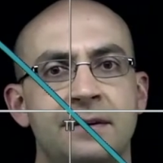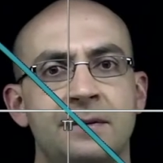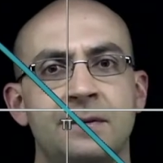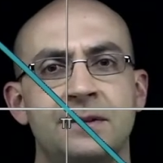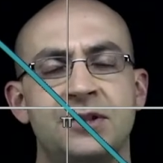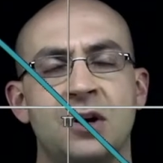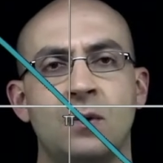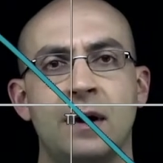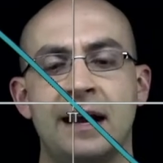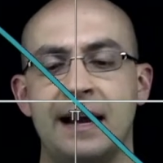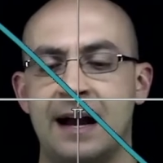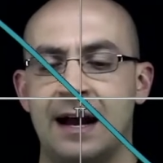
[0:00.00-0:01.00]

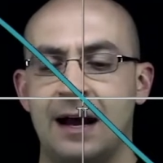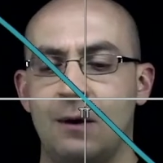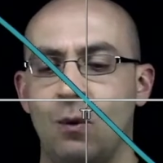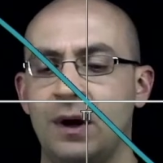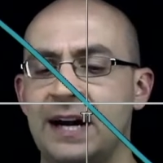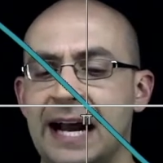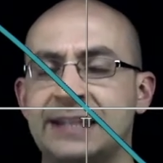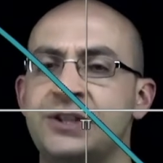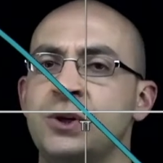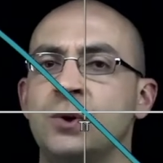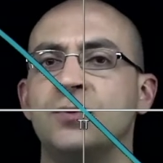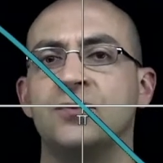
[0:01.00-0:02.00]
So what did I
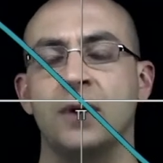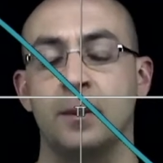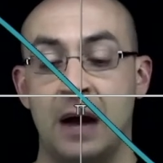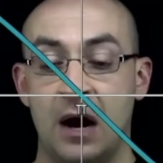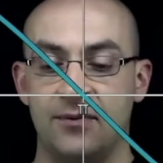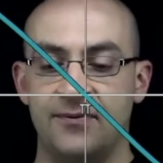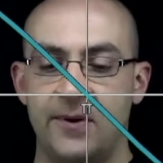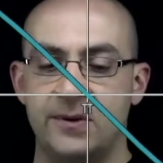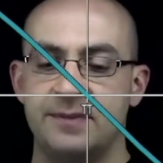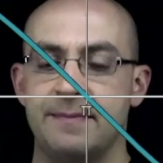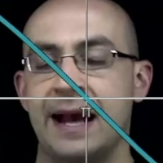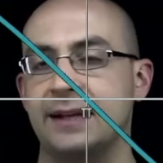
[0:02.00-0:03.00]
do from our
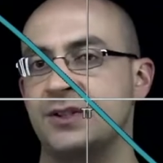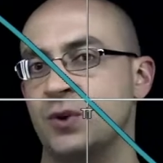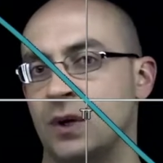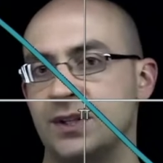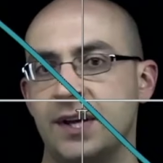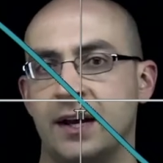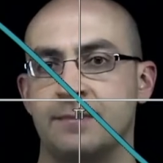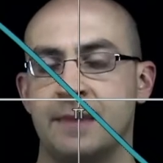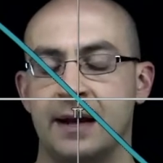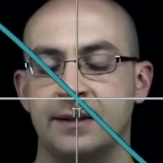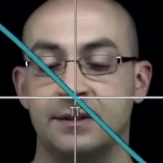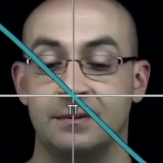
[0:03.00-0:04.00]
first max to our second
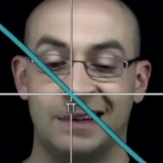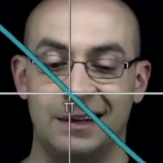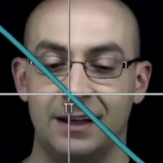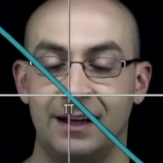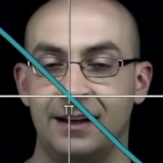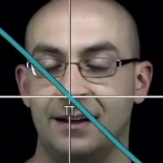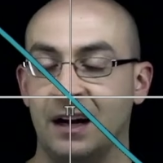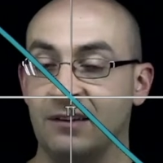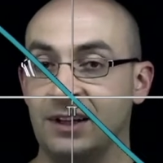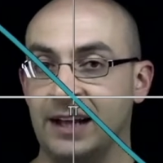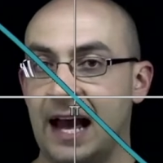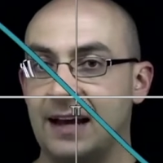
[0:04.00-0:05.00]
max? Well, I
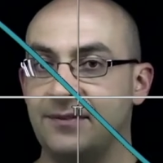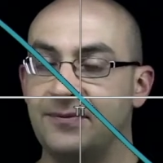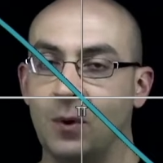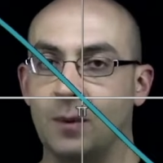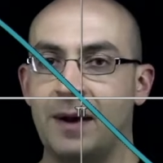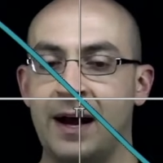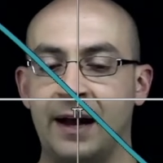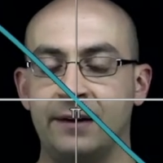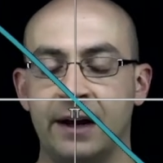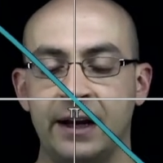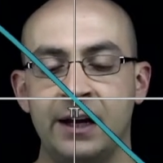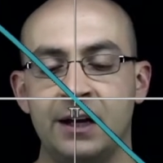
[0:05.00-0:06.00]
really added 4 pi,
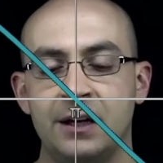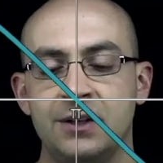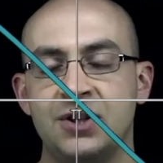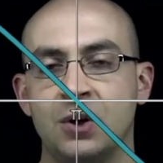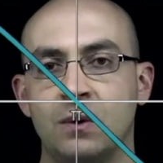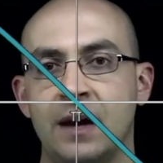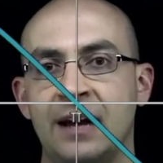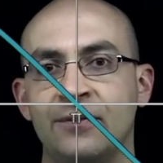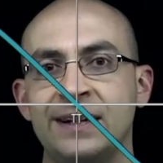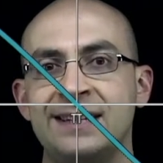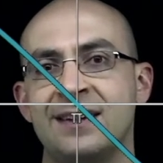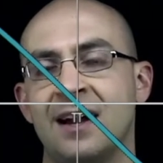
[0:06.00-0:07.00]
right? So
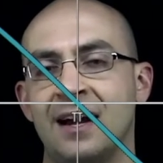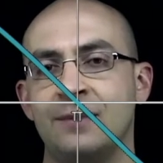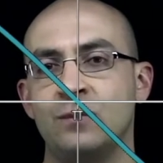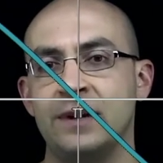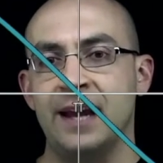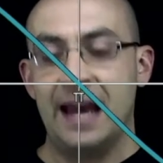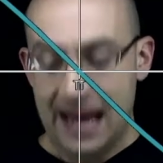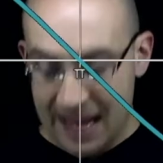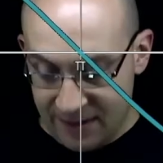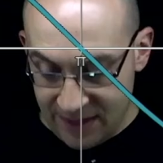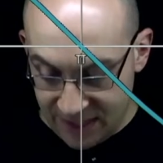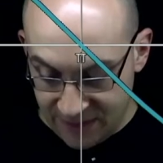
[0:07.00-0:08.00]
every time we
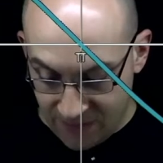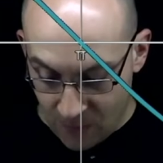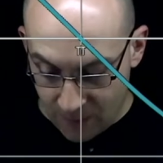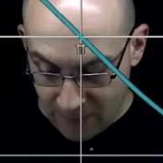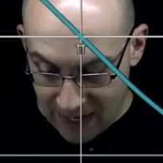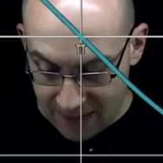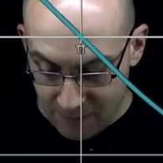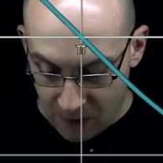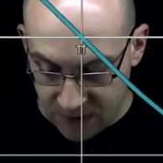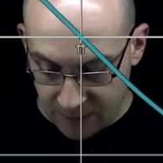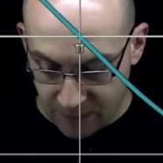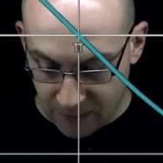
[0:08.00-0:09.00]
add this 4 pi
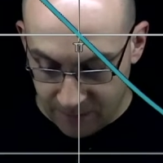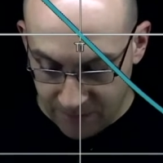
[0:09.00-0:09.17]
multiple,